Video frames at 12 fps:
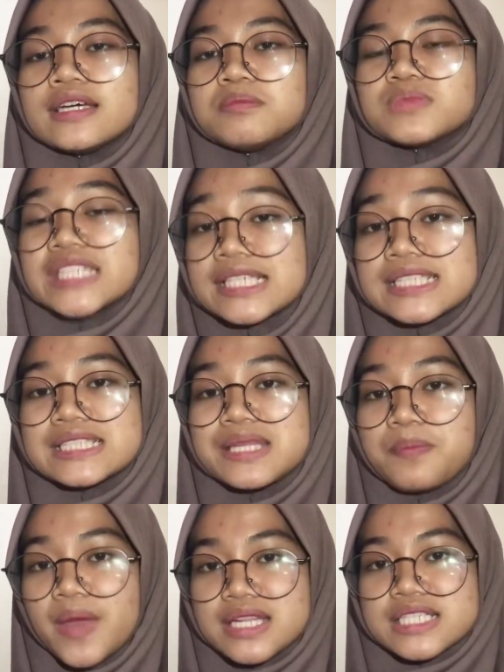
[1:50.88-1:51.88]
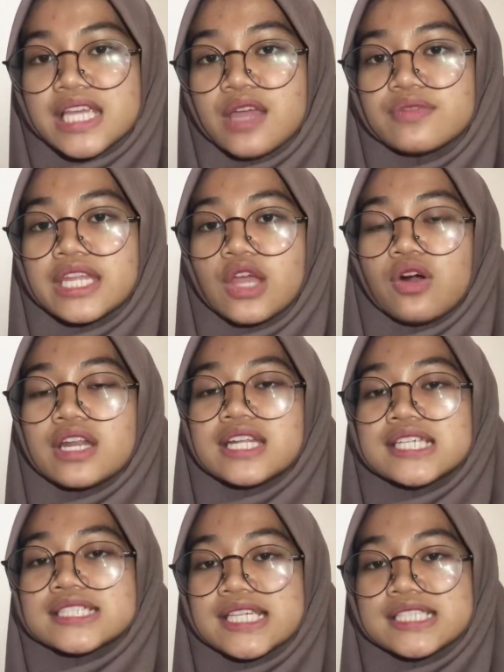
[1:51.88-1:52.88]
Success depends heavily on
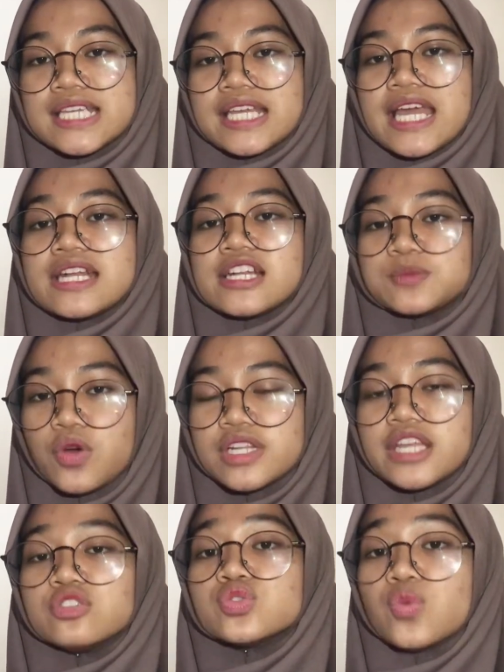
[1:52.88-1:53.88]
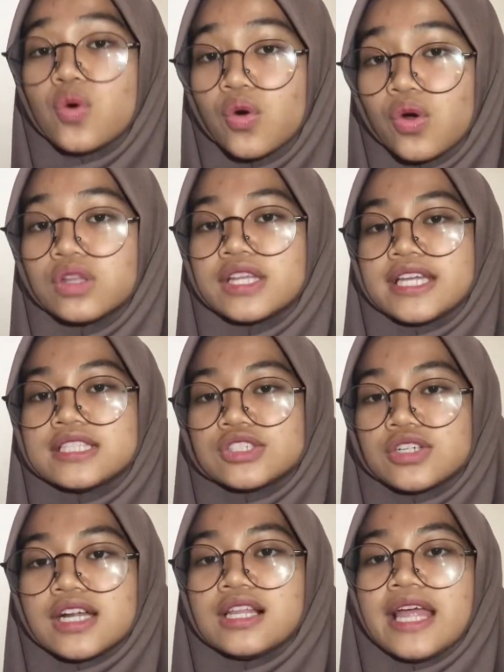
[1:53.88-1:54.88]
assessing and responding to all
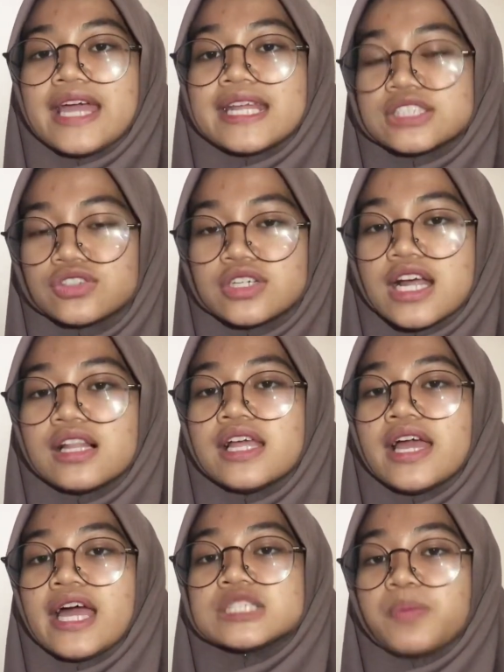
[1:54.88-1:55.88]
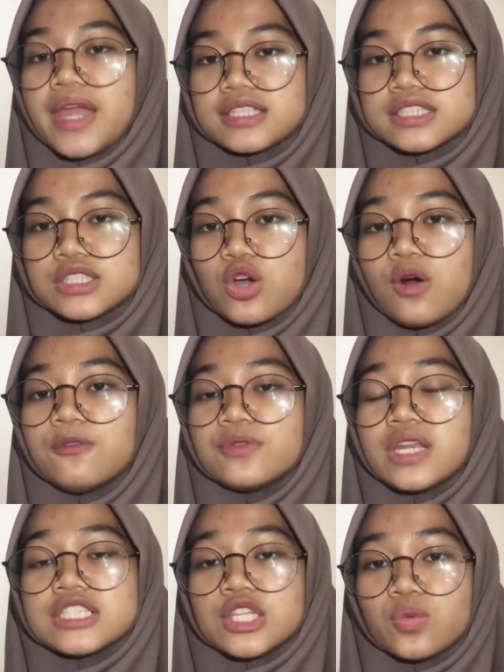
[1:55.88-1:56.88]
internal and external aspects of
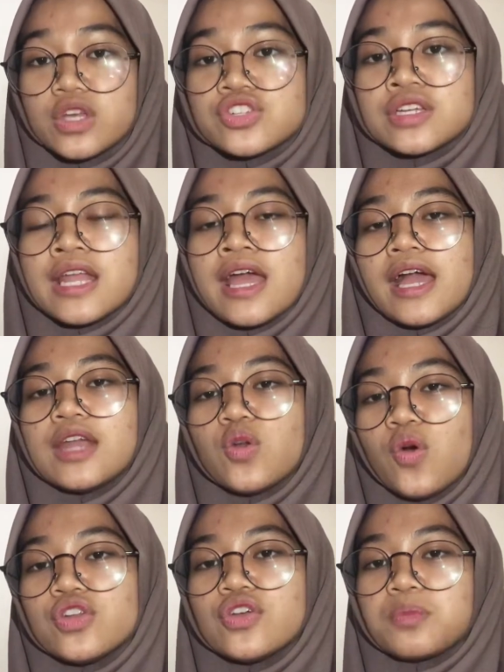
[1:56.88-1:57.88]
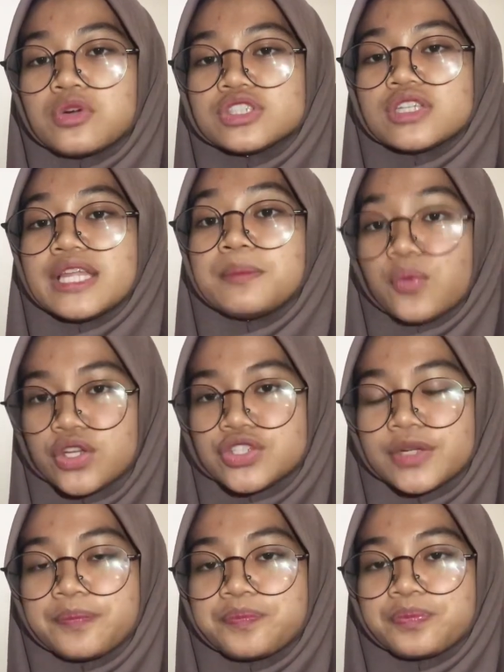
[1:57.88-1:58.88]
the situation and on your personal
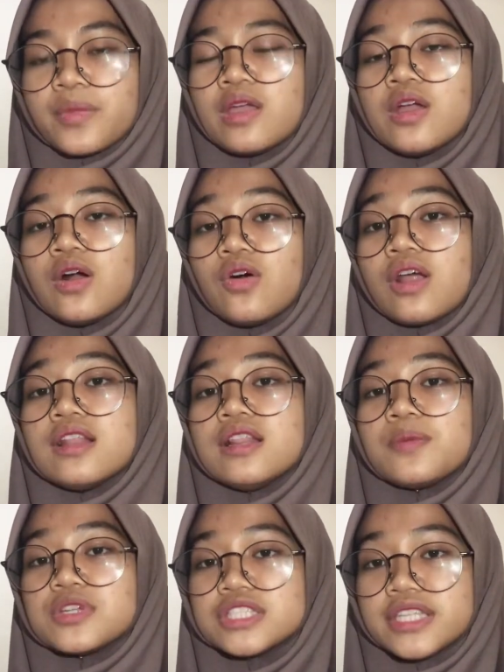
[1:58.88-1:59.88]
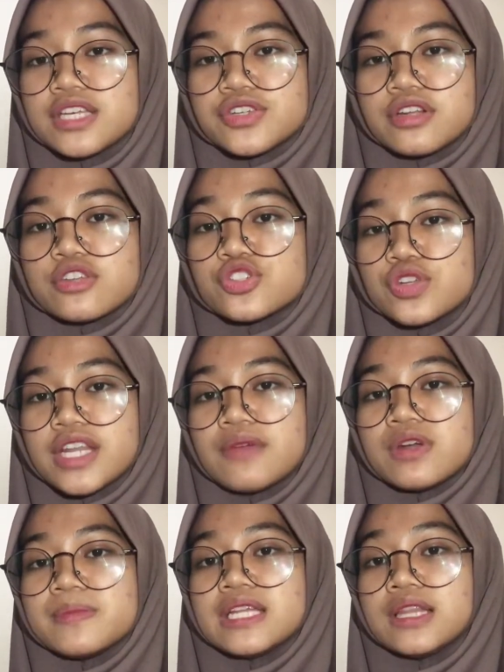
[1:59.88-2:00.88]
impression. Oral presentation should
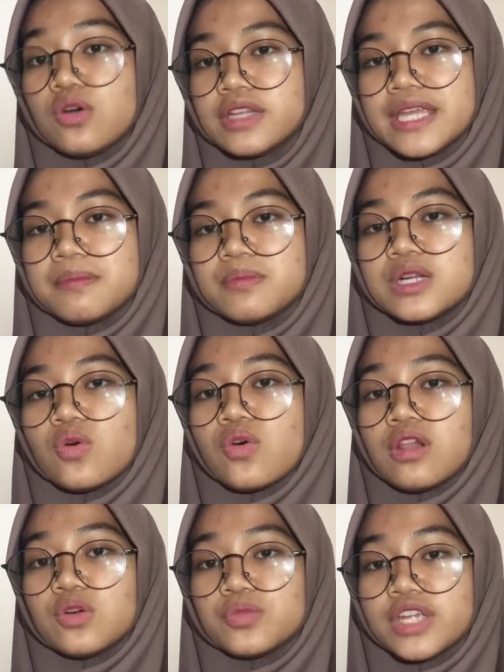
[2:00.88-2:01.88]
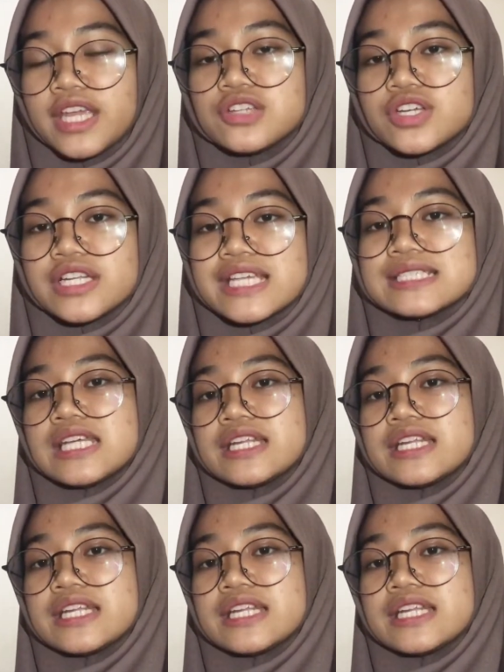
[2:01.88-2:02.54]
never be lonely, but oral communication is not